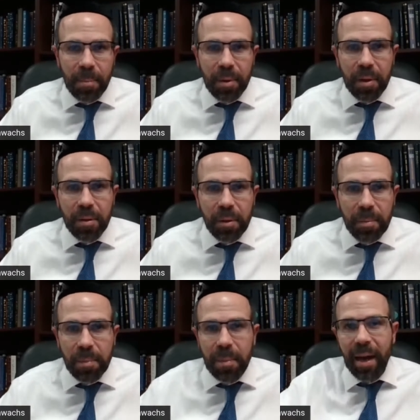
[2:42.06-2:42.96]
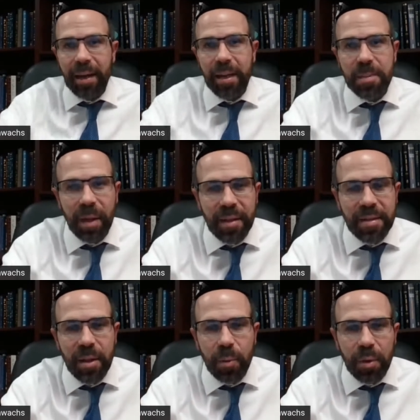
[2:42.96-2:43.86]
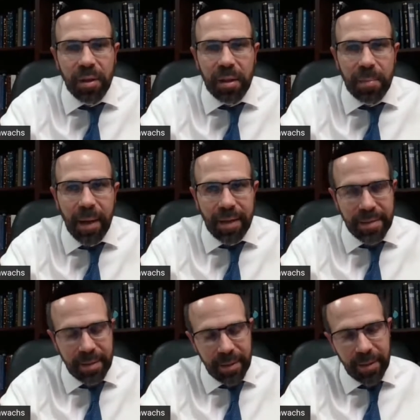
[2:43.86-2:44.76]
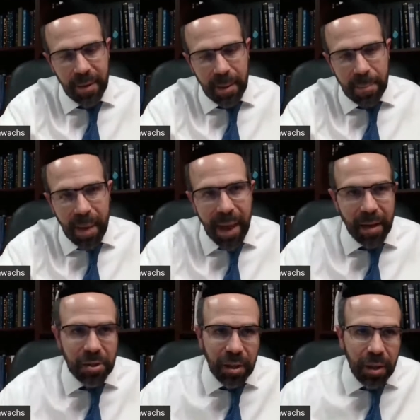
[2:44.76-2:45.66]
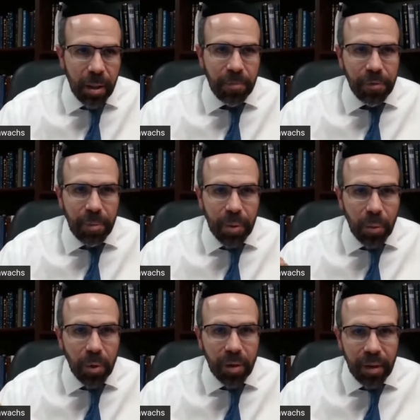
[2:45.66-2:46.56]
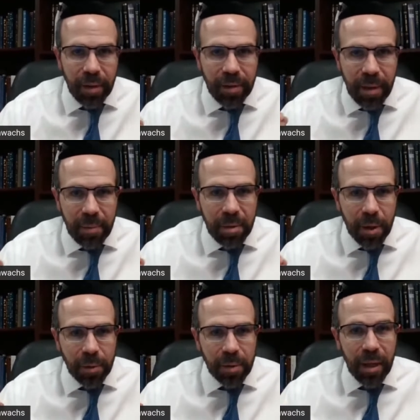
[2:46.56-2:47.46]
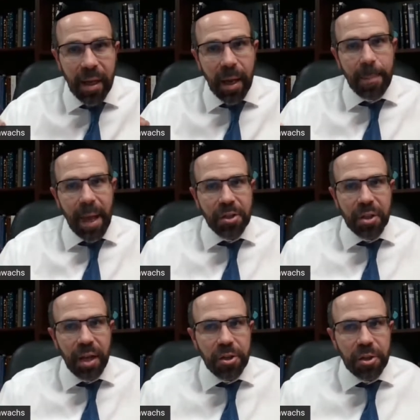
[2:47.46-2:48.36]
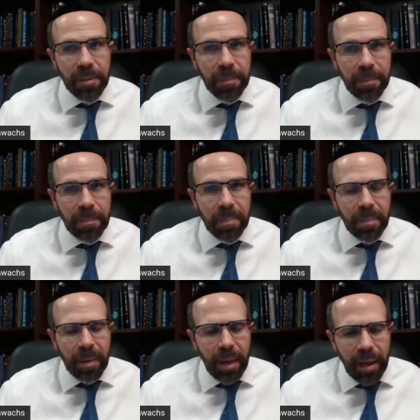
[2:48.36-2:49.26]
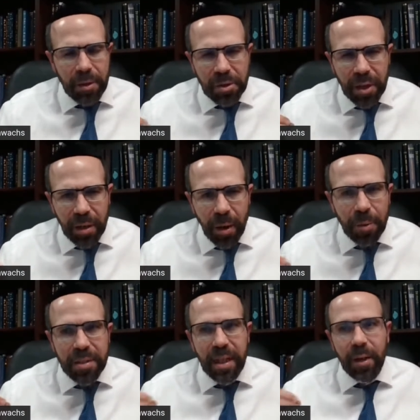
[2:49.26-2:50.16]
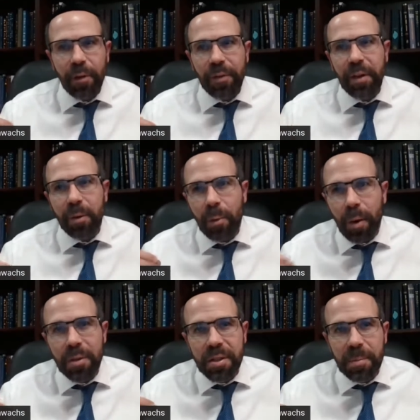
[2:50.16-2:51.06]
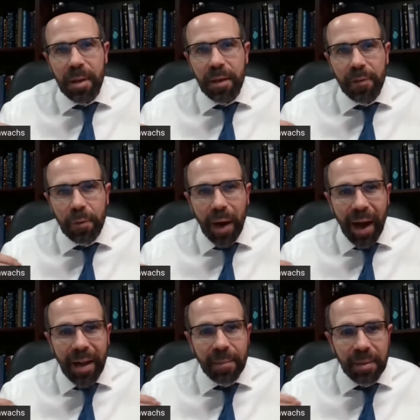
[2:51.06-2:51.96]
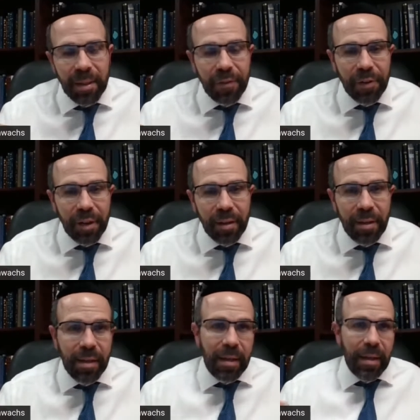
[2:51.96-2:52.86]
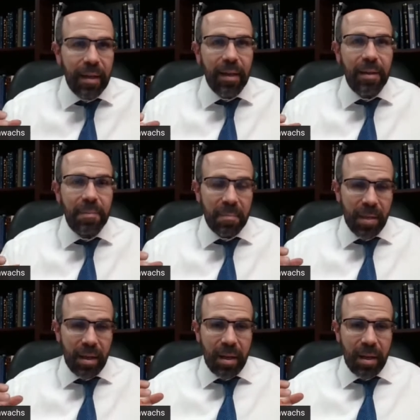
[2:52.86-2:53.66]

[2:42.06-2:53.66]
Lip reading: But the Dubna Magid explains that the word nidmesi may actually come from the word dimyon, imagination. And Yeshayahu is saying over here, woe is to me, for I am living in